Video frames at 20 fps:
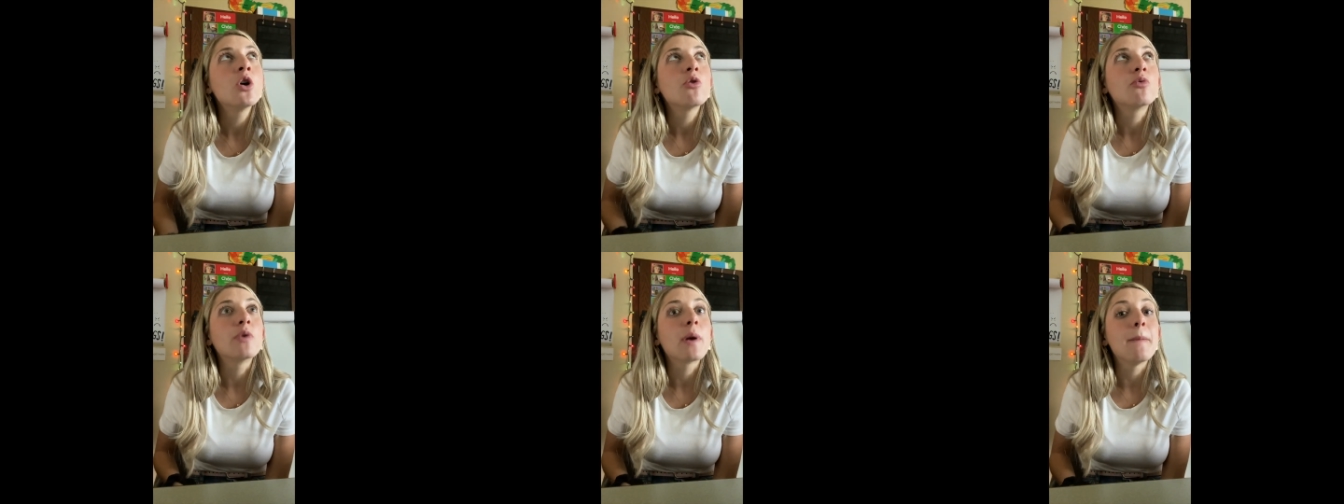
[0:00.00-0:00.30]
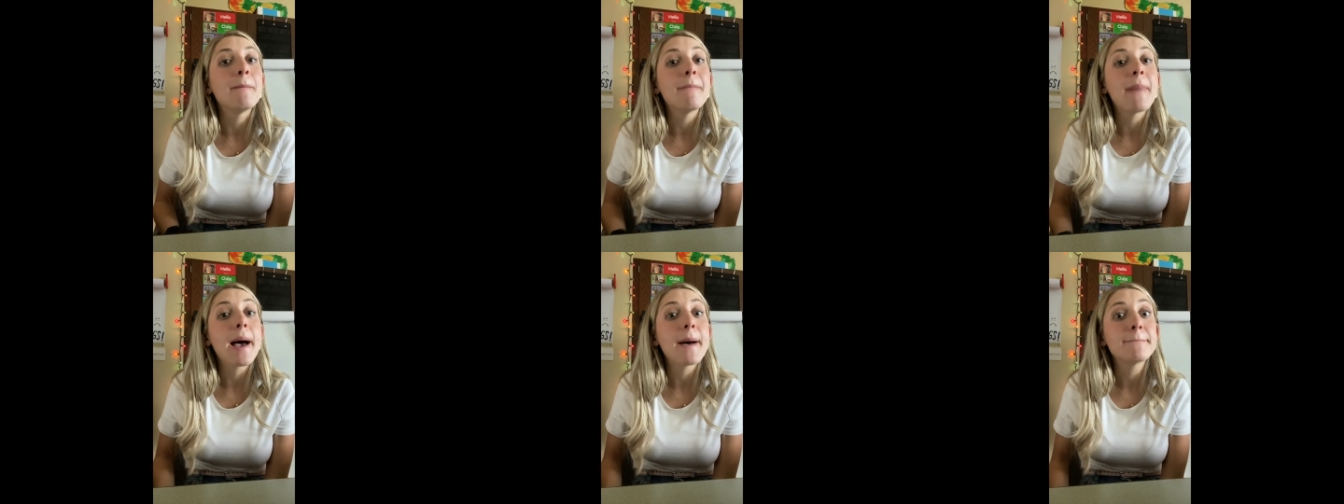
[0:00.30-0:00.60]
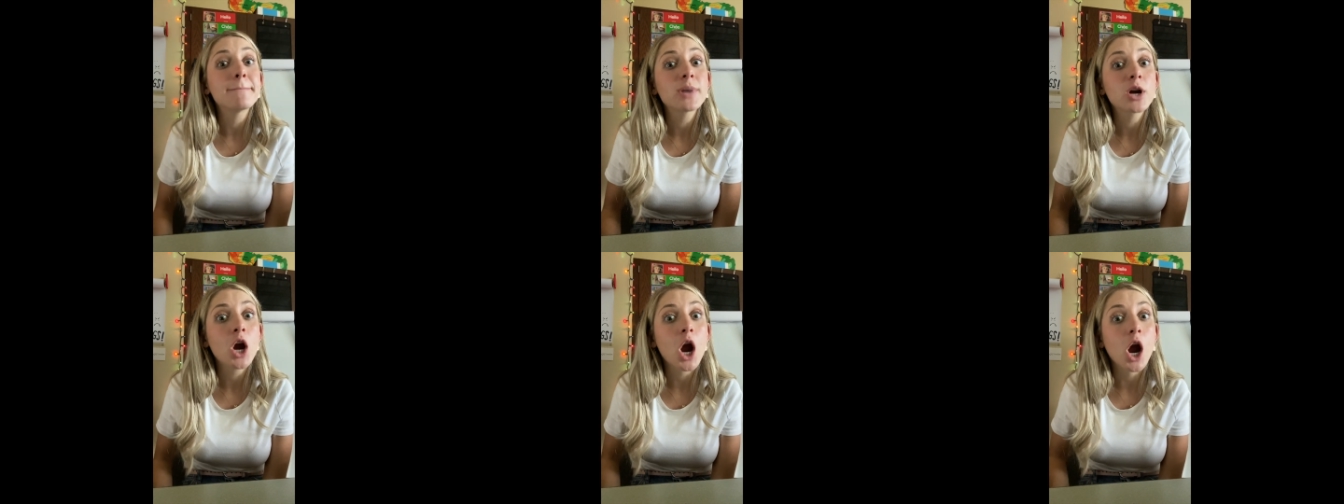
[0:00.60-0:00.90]

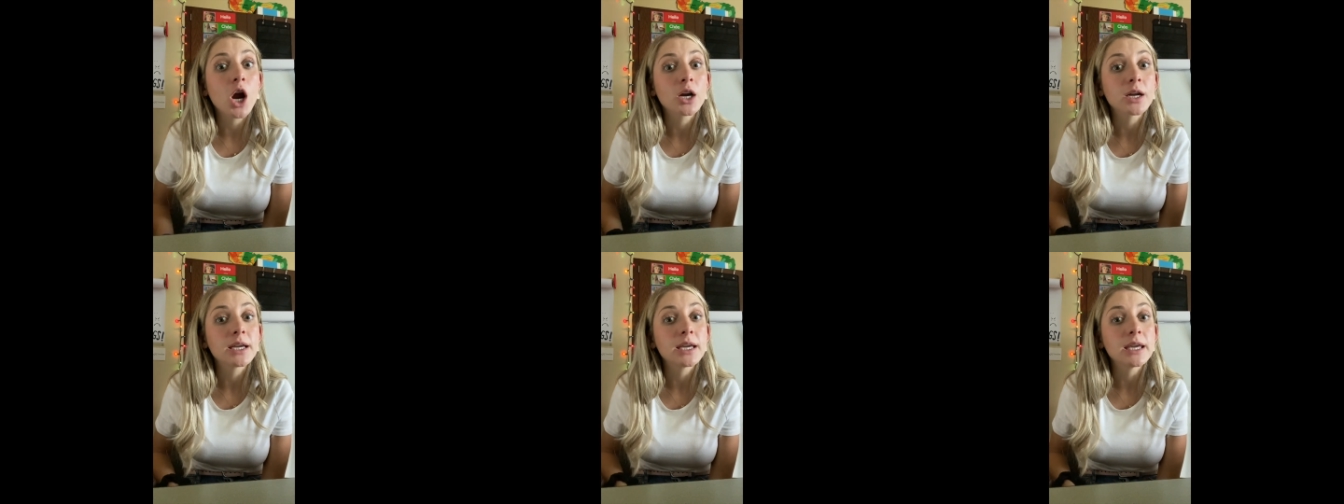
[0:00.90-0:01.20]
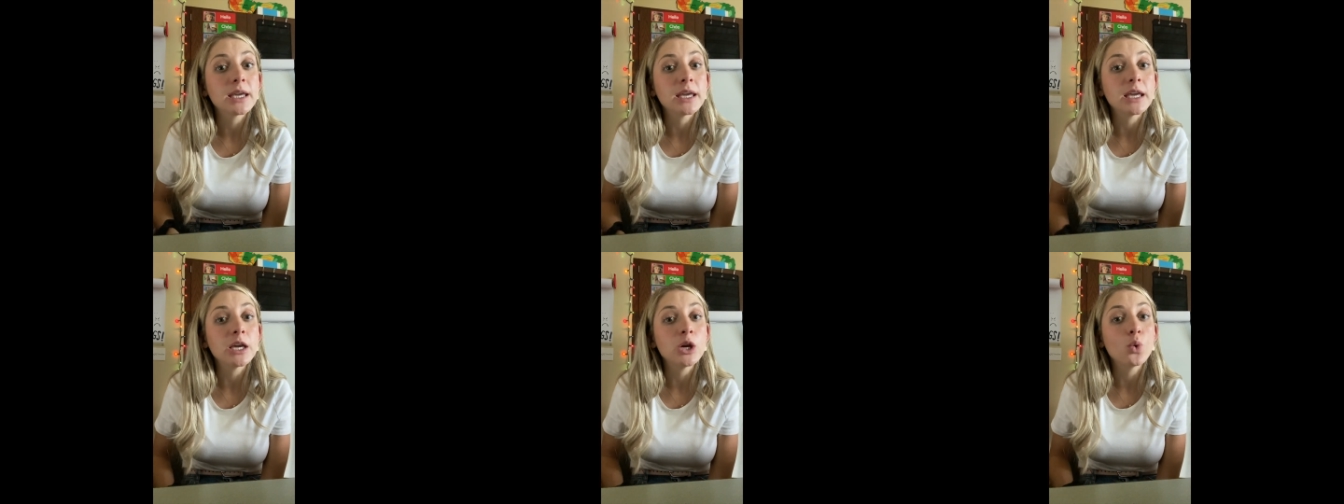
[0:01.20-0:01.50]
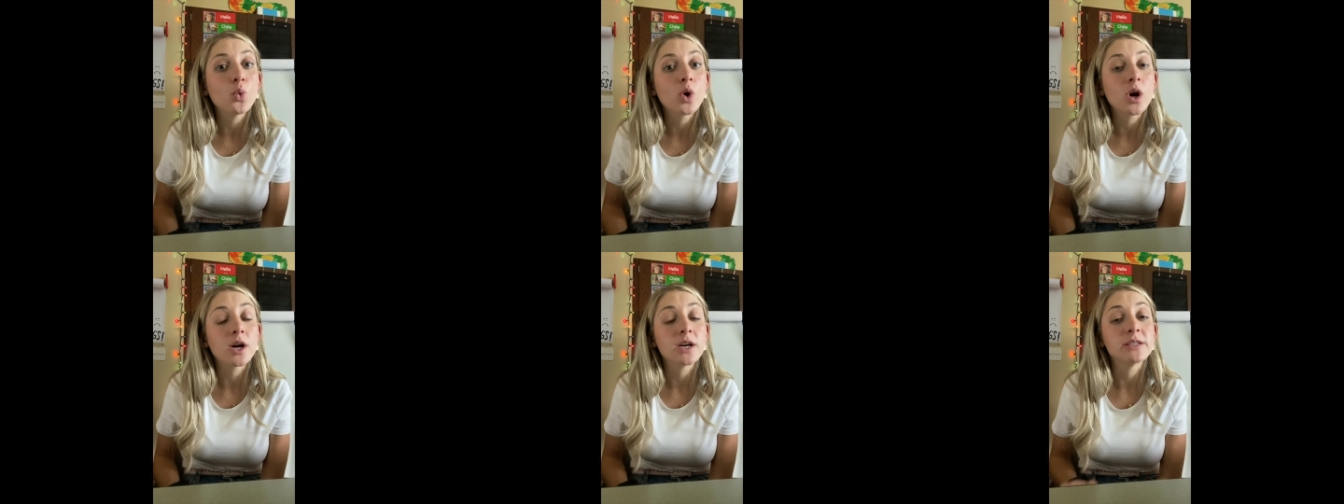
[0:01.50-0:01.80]
remember our
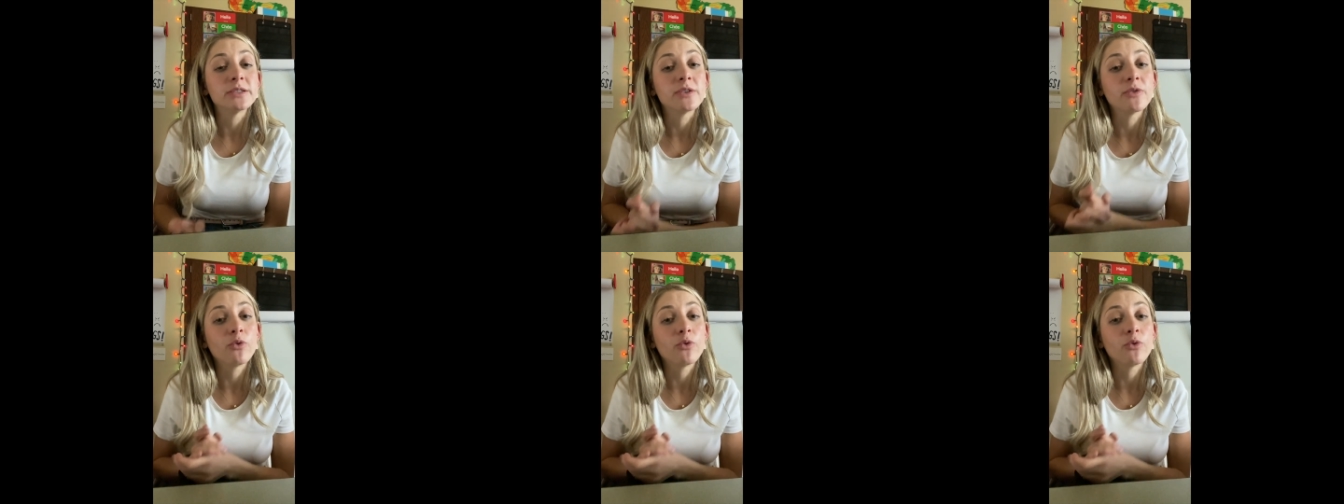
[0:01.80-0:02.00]
keywords.